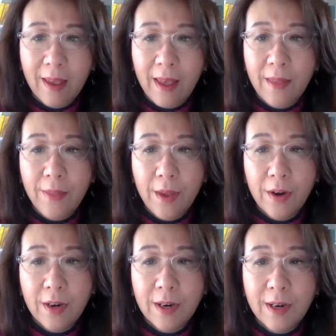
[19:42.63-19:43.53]
And
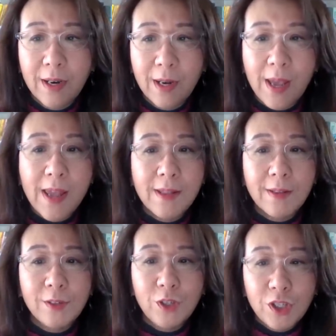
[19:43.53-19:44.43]
there,
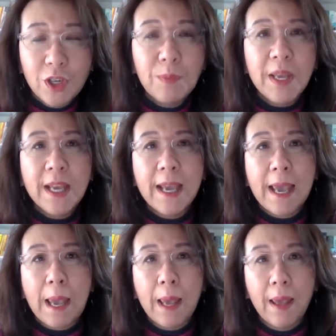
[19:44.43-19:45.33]
and Xi Jinping
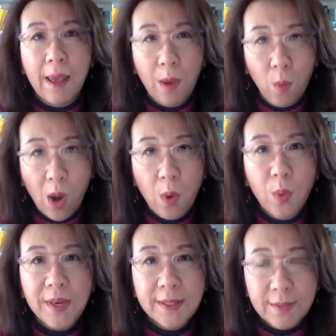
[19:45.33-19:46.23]
and Wang
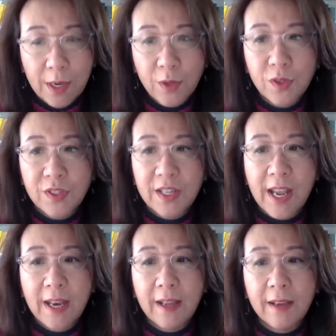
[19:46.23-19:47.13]
Huning's
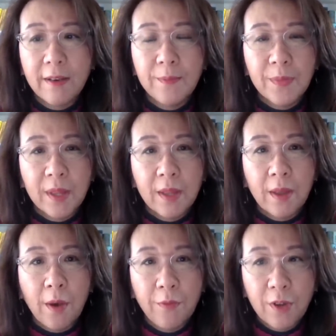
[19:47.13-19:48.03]
understanding
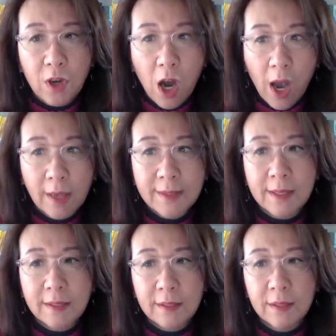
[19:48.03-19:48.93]
of the
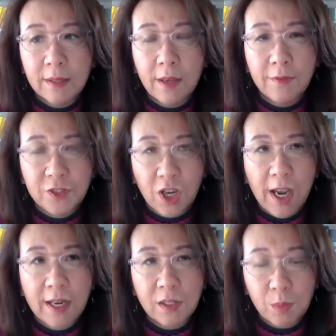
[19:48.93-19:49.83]
causes of
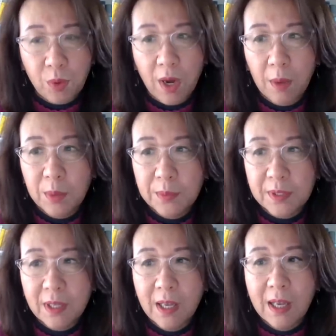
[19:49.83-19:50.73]
China's
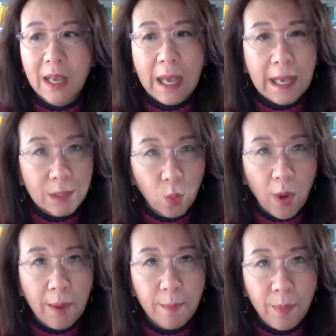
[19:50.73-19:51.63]
problems is
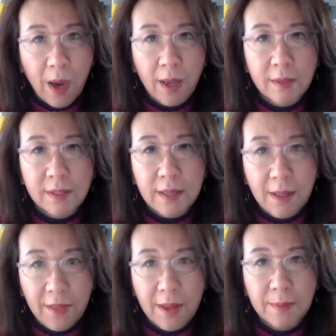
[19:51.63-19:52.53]
what bonds
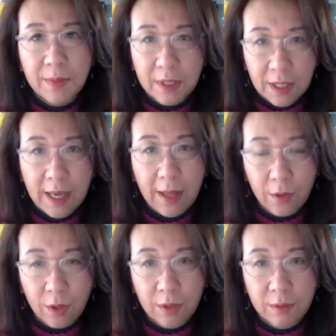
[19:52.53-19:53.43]
them
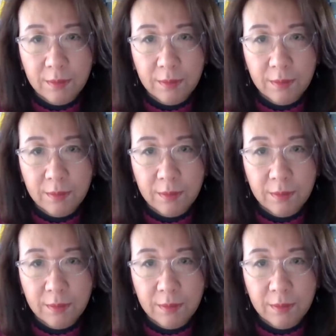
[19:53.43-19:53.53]
together.